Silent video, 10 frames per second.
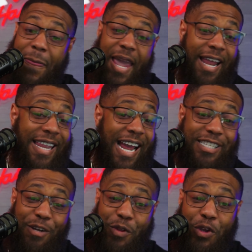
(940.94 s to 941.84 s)
And that's
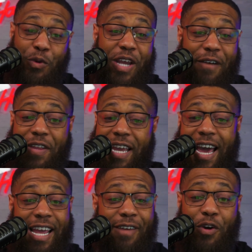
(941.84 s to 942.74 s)
something you definitely got
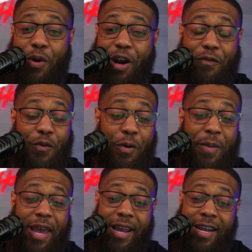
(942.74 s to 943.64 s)
to give it credit for,
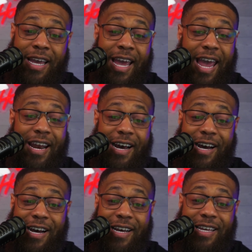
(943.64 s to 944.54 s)
man.
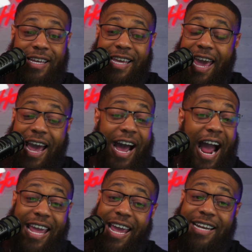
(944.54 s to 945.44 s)
And yeah,
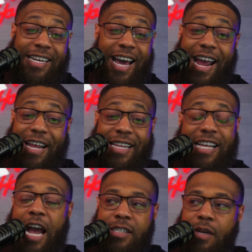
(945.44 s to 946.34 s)
I can't deny it. This
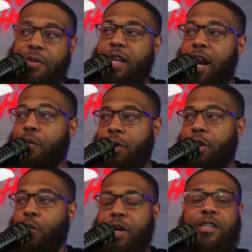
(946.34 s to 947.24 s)
is something that I really
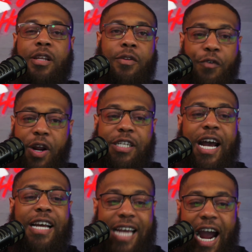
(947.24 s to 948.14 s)
wish that the
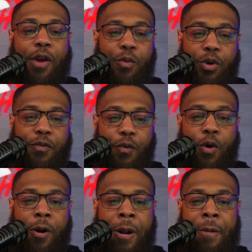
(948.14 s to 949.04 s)
franchise I rooted
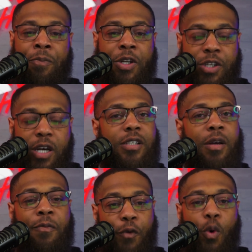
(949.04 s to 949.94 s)
for took
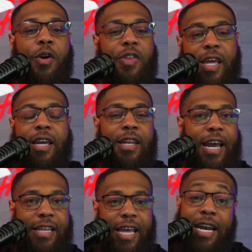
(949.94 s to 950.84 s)
some forward thinking
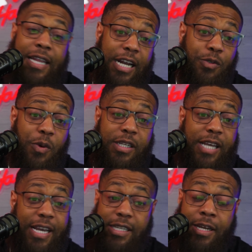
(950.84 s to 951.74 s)
like that. And that's what it
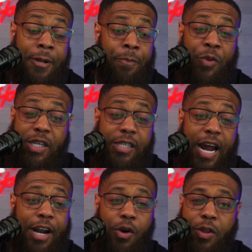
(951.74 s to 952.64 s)
takes. And listen,
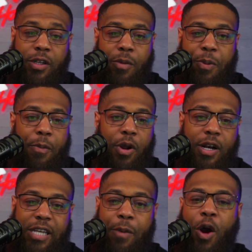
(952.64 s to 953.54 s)
I know that some people are going to
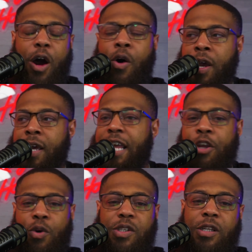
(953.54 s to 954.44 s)
say, well, they
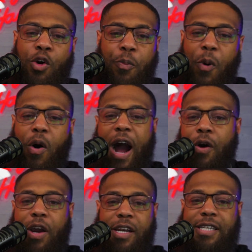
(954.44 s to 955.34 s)
use a loophole. How
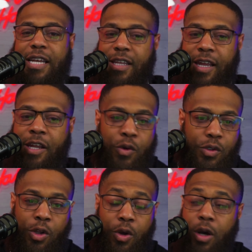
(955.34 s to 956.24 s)
good is that they use
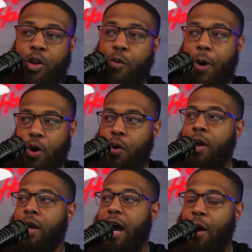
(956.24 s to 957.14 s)
a loophole?
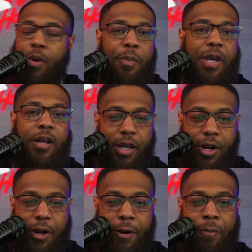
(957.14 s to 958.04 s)
I want to be clear
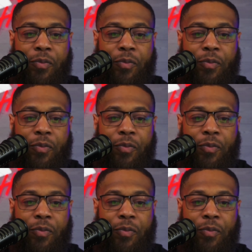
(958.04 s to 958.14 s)
here.